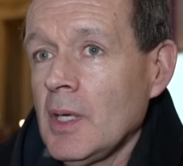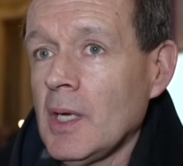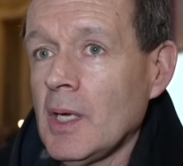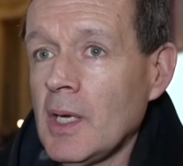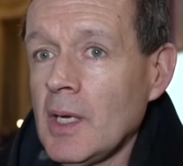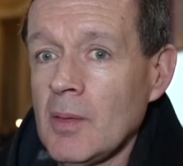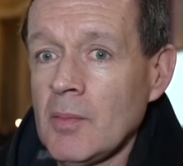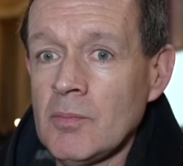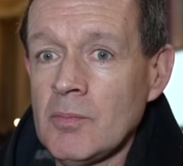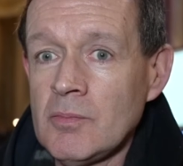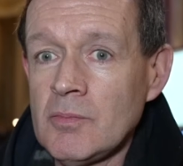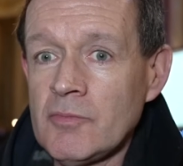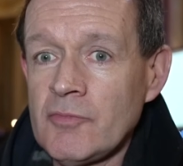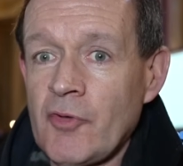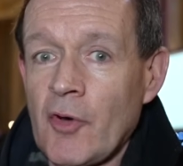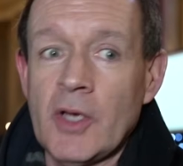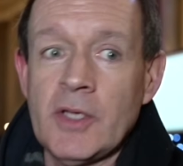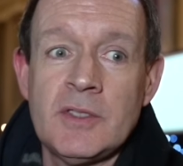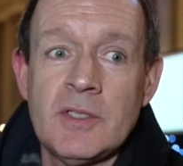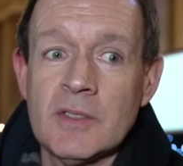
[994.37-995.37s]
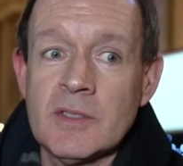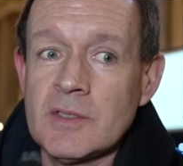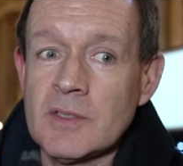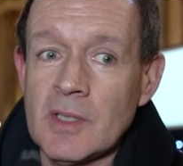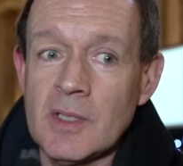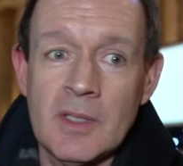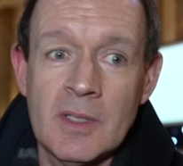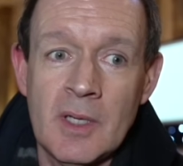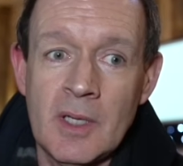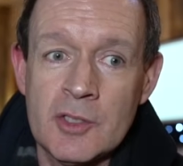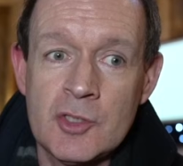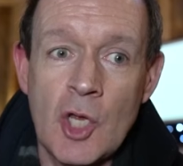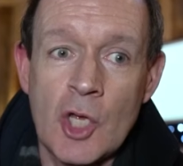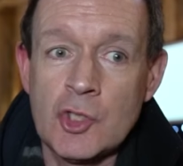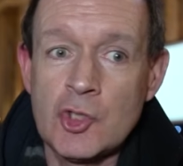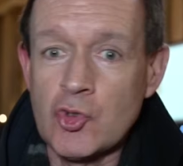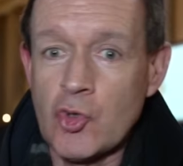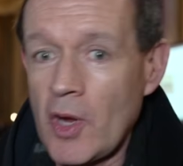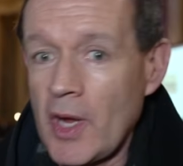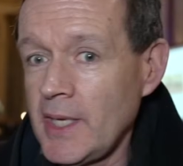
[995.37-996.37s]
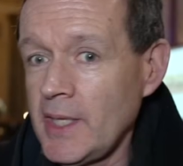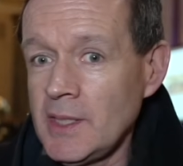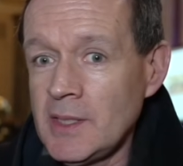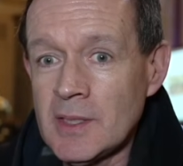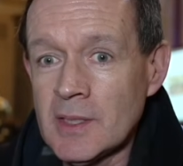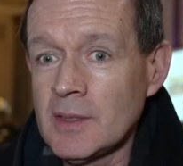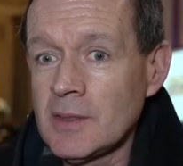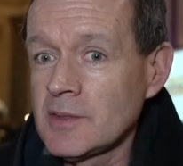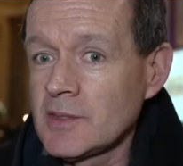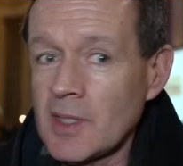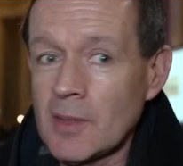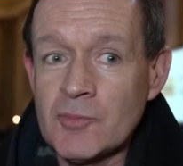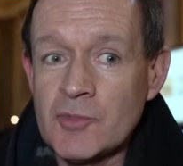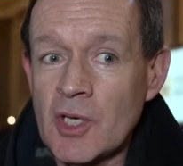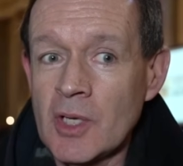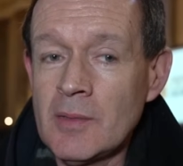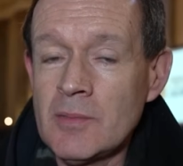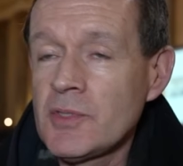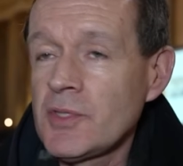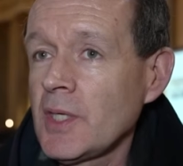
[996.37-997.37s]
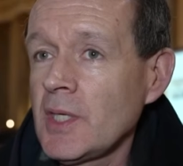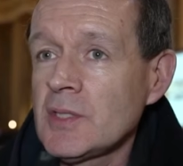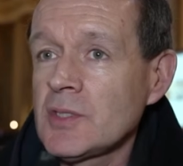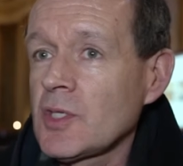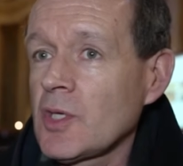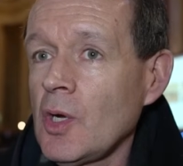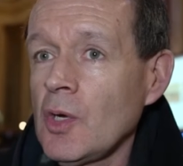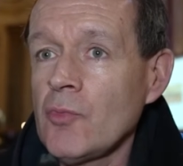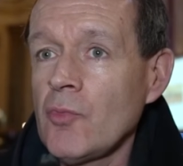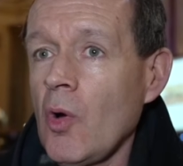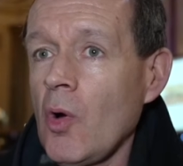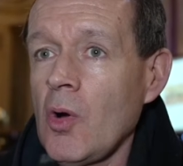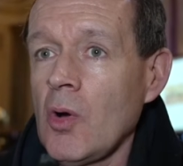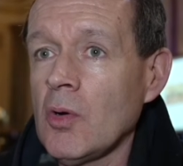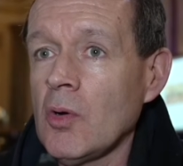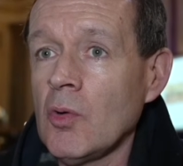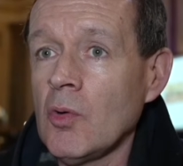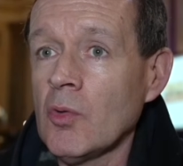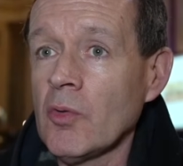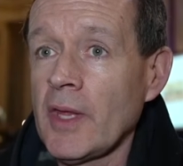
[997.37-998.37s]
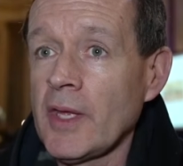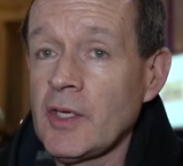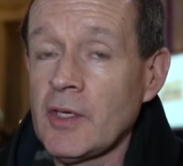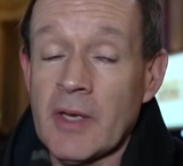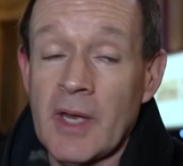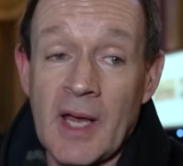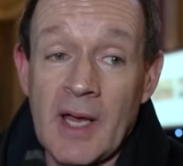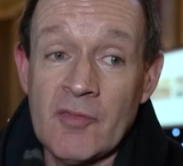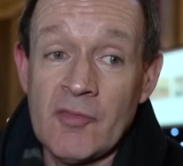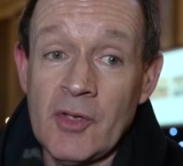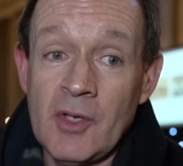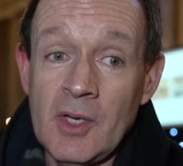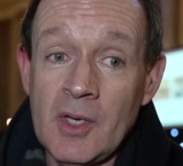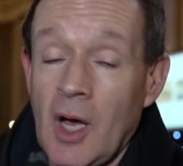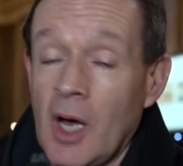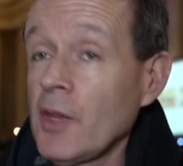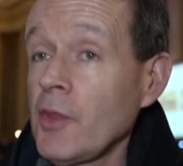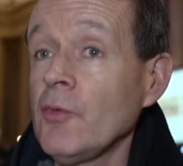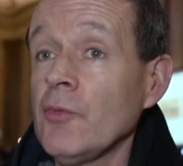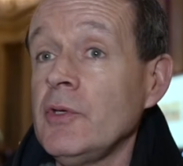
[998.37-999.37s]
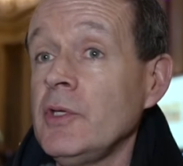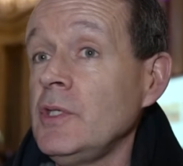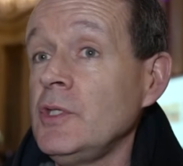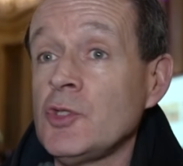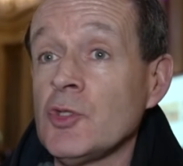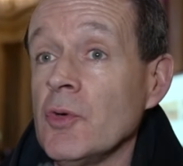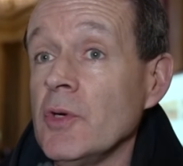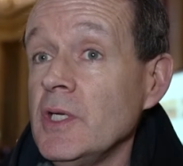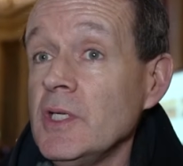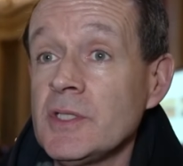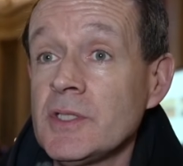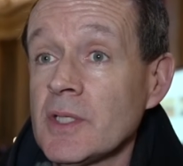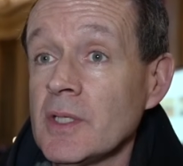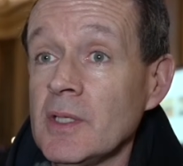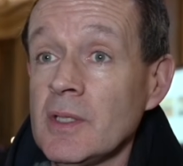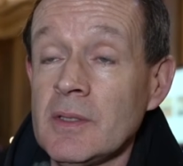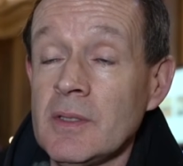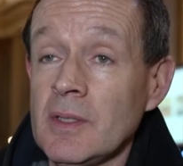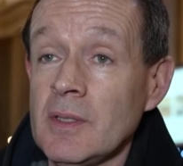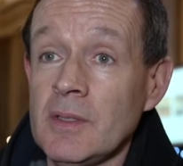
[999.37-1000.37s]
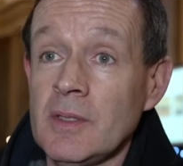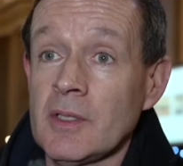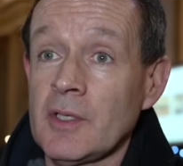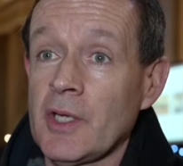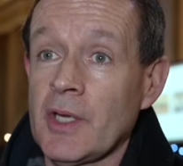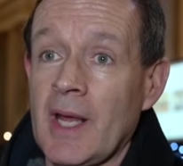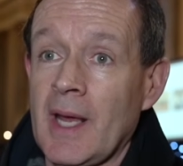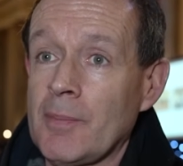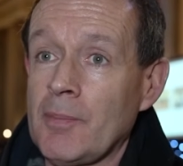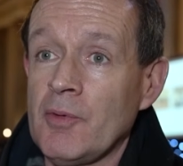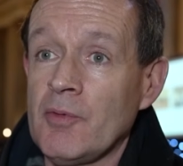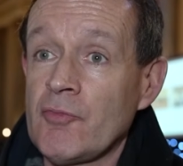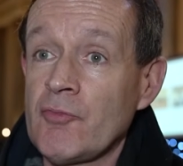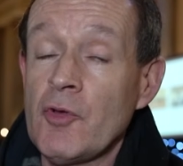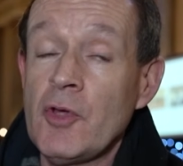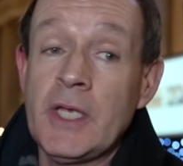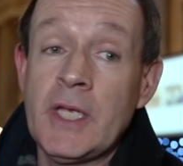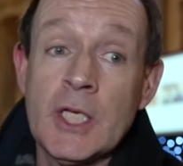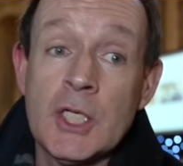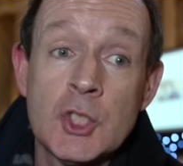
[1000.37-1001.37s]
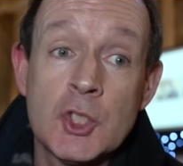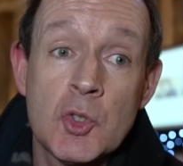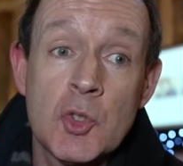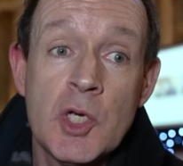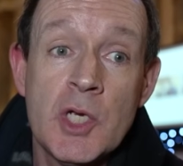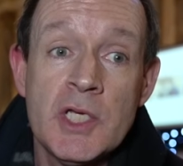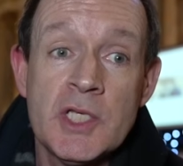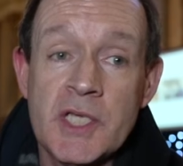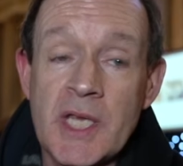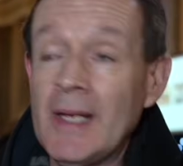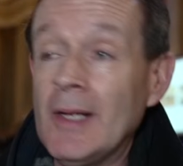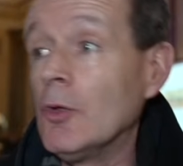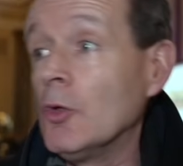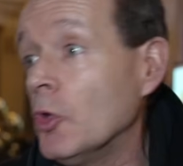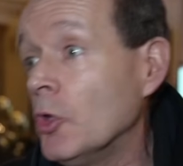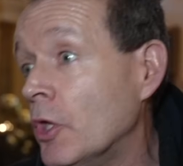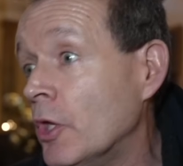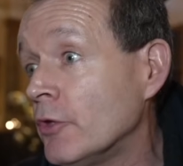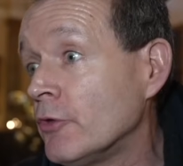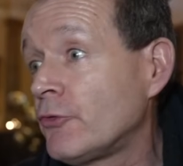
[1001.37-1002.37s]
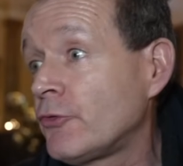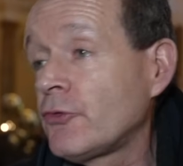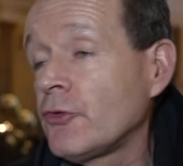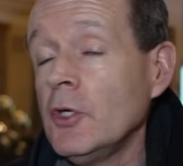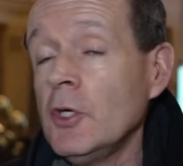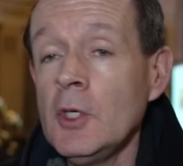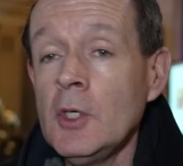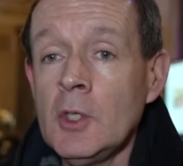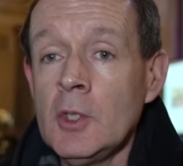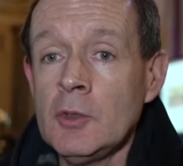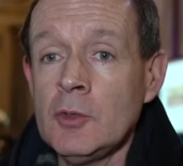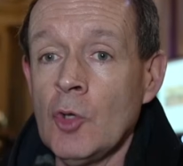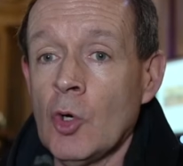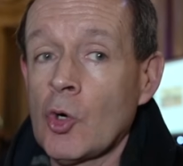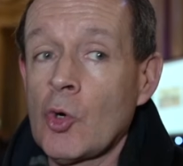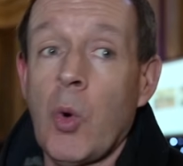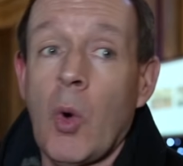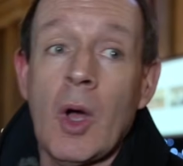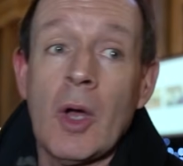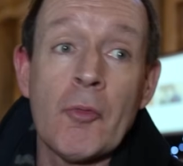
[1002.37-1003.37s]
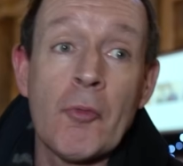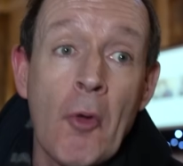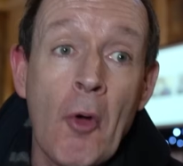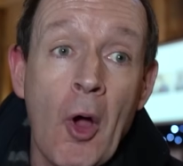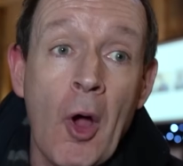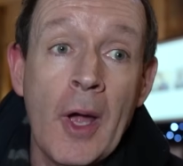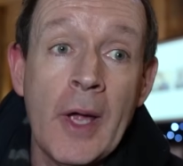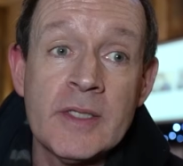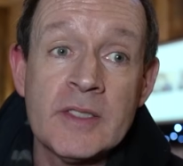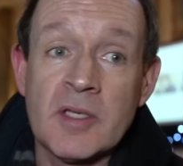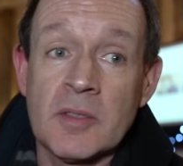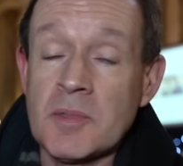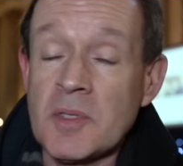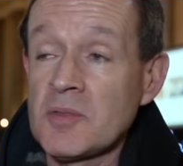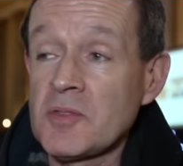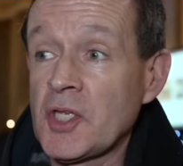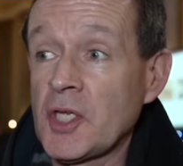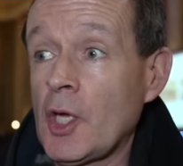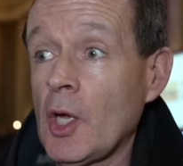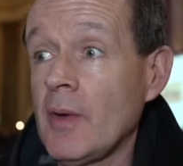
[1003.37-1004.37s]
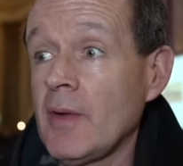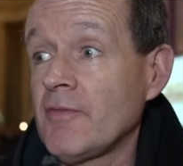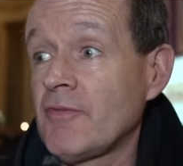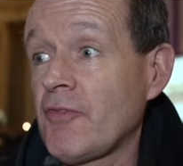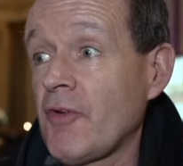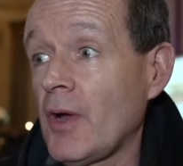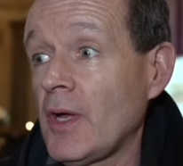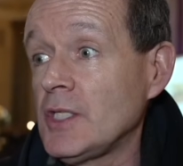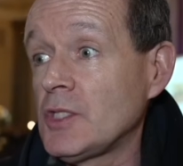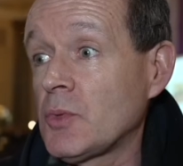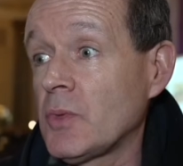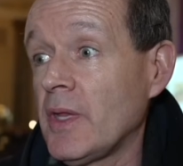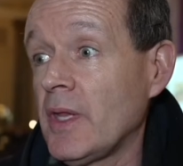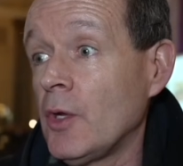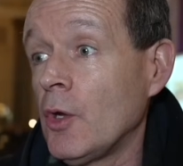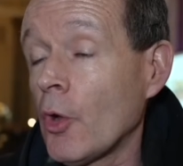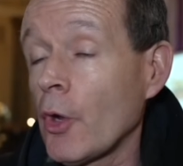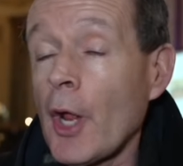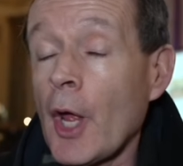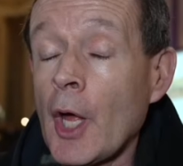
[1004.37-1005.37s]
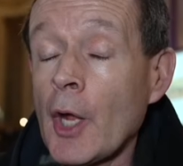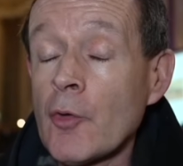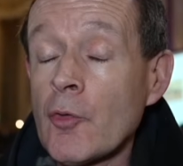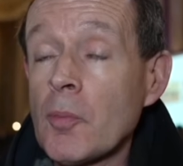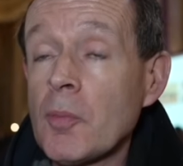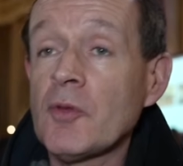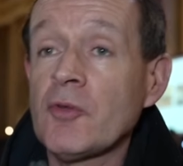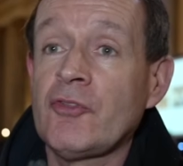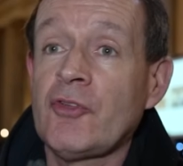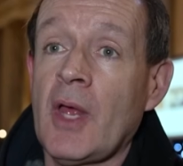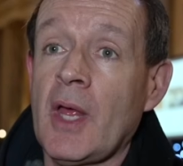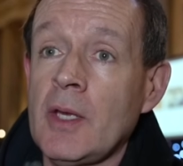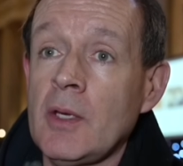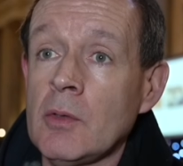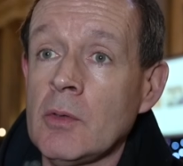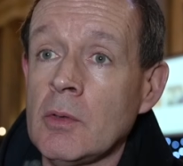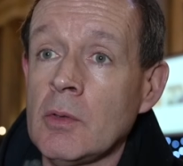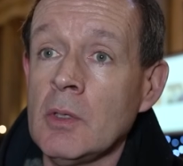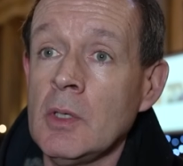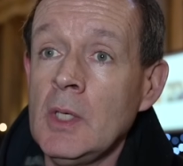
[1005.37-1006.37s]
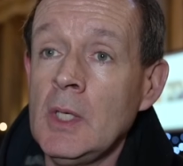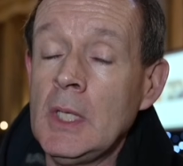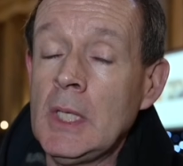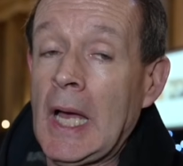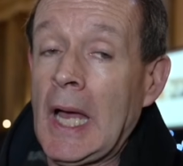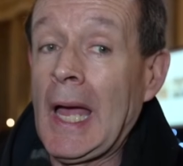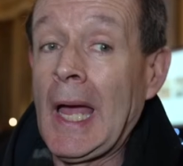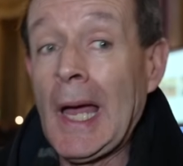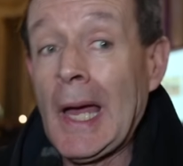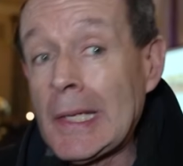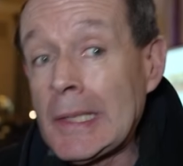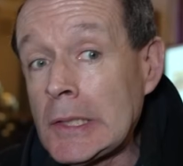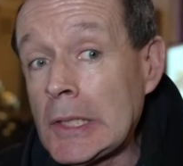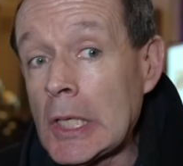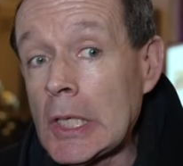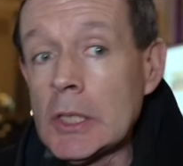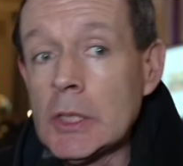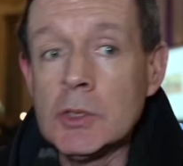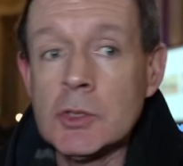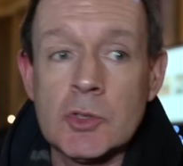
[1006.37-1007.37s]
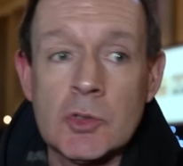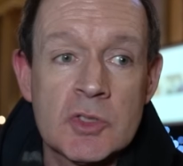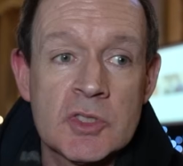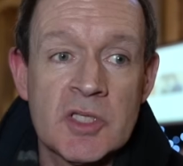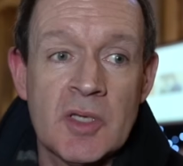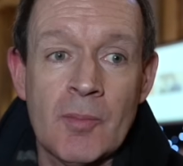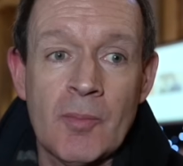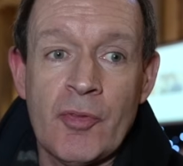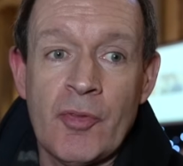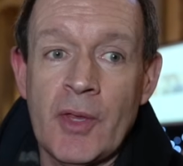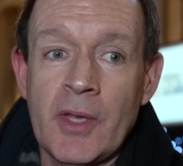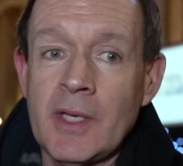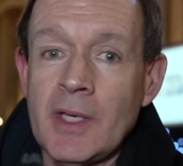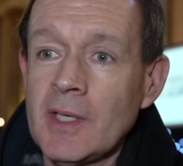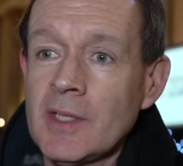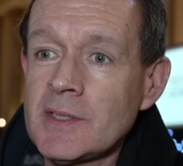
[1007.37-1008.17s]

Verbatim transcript: Um, fighters are, are, are trained, and sometimes things go wrong, or they could have other injuries that, that, that could happen, freak injuries, illness, not quite right. Sometimes they go in fights when they're not one hundred percent, or a hand goes or something.